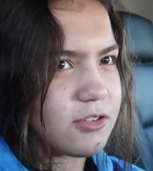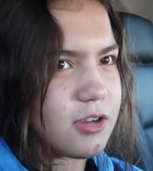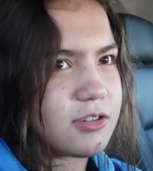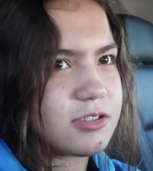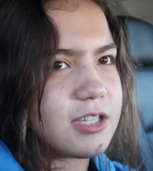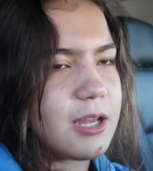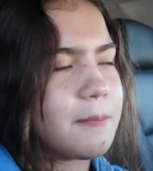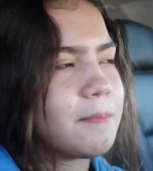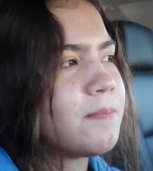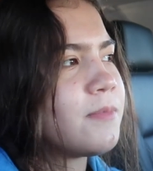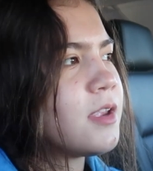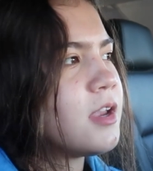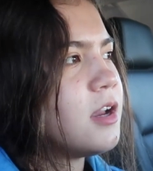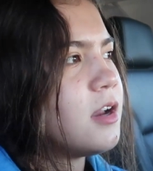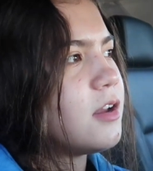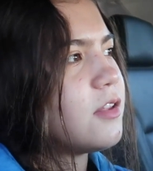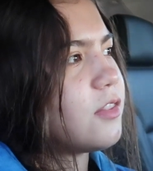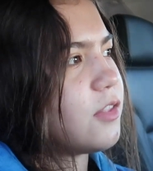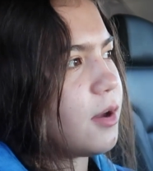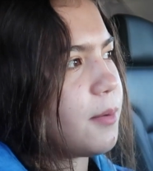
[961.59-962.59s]
I was like,
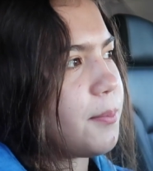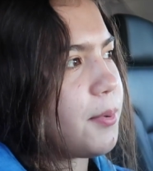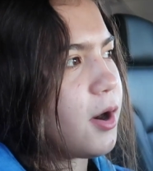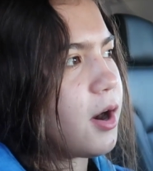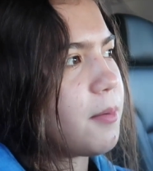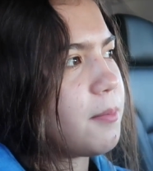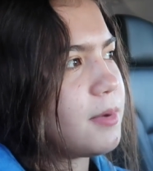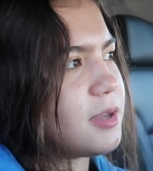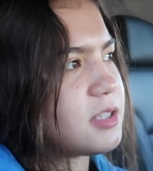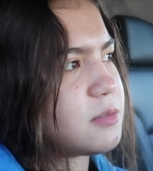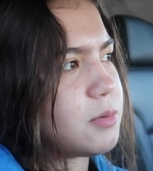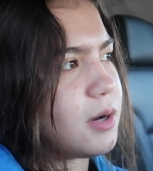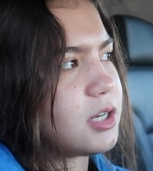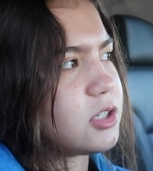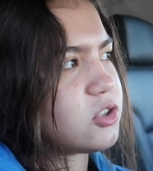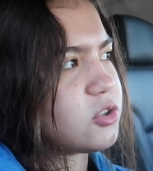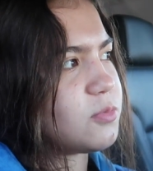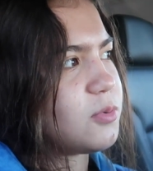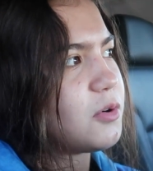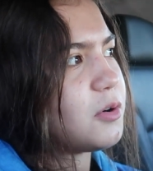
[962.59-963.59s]
the apartment's
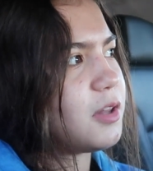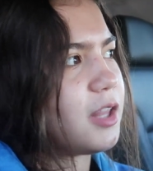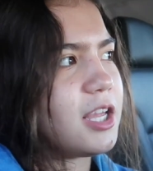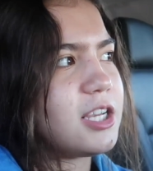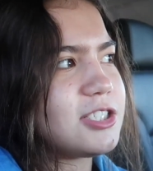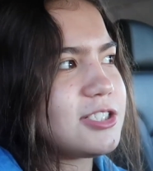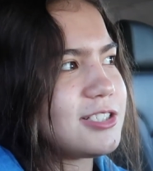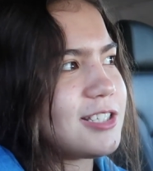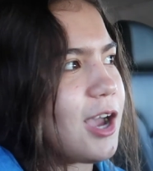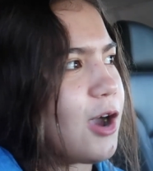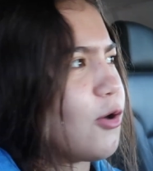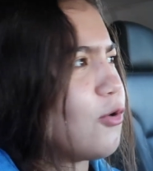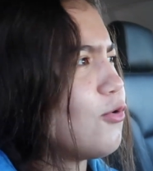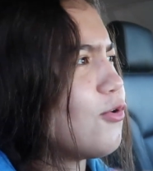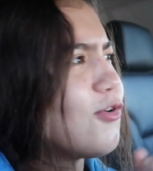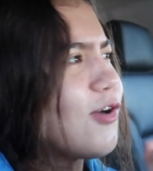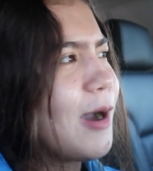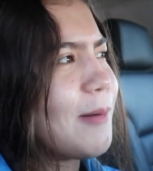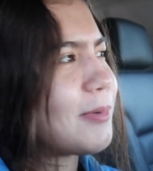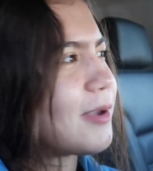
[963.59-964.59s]
behind Chipotle. And she's like, ooh,
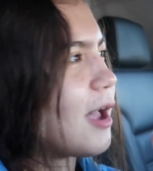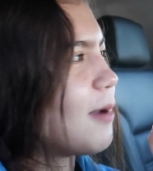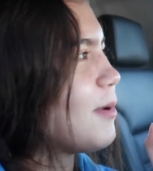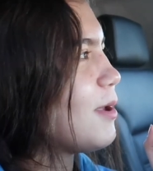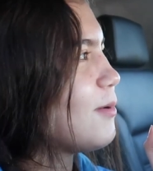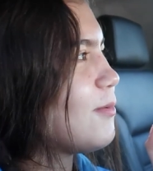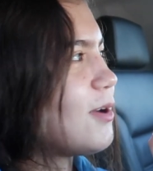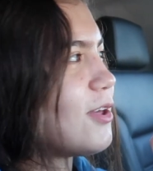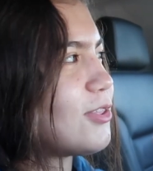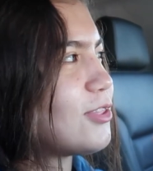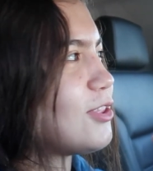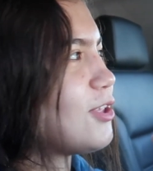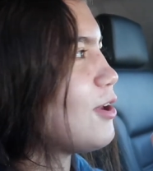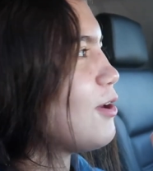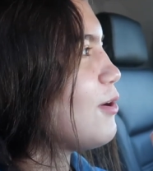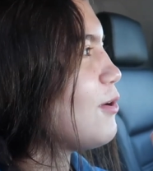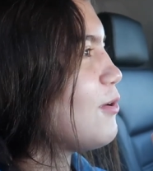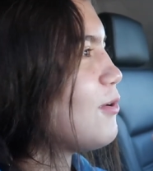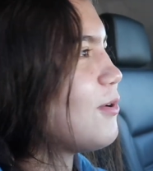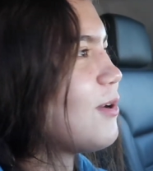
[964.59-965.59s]
I'm coming with
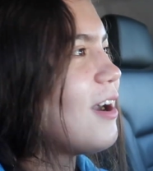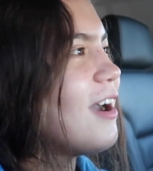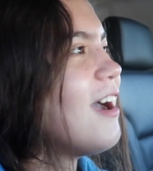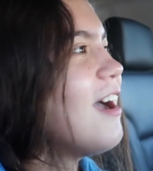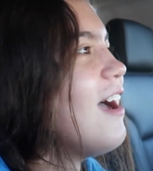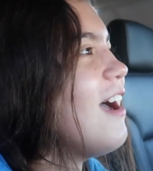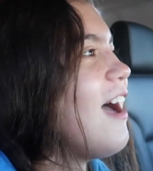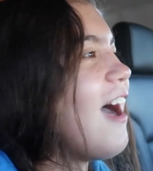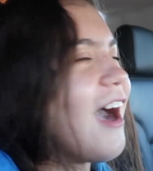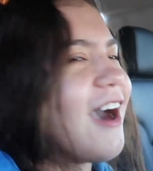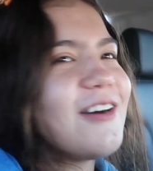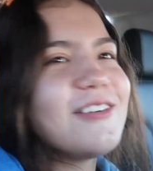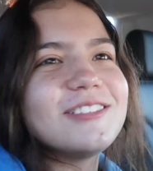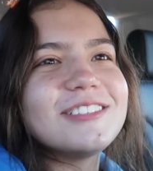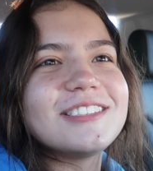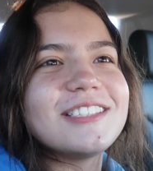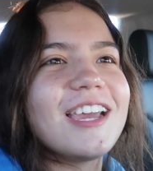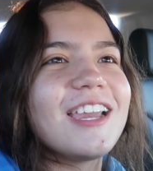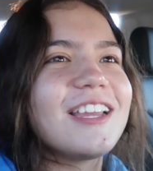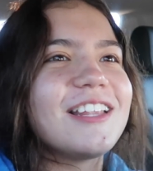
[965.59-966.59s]
you. I
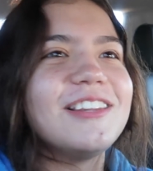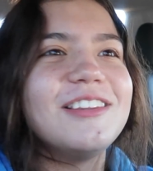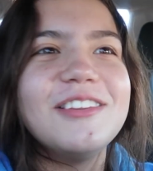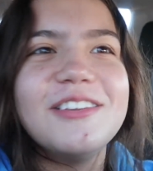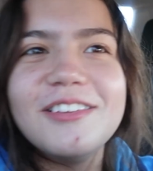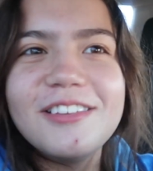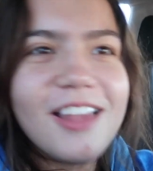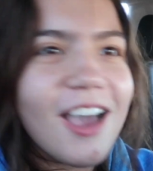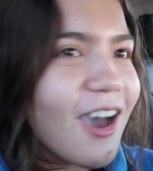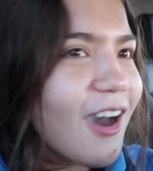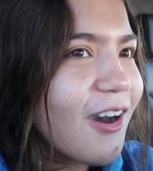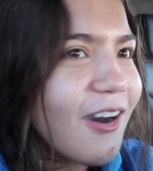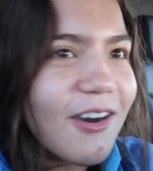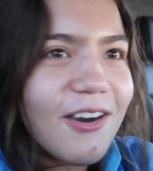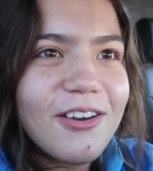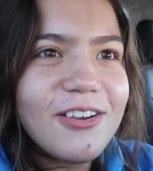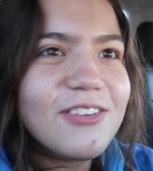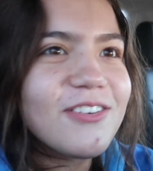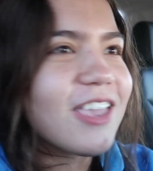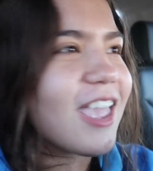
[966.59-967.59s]
was like,
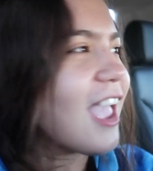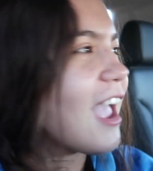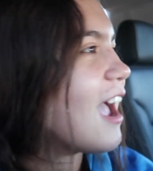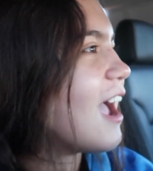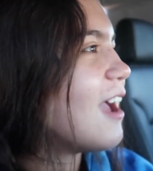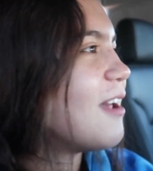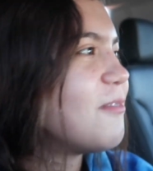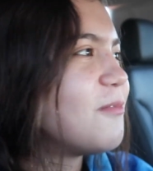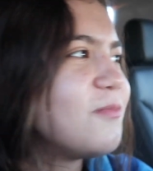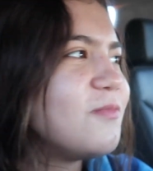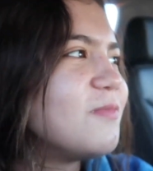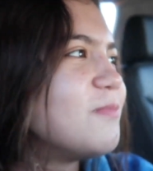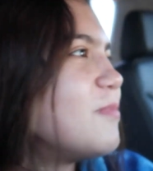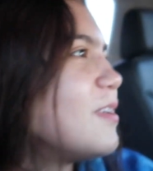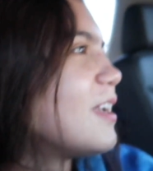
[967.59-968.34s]
no, you can't.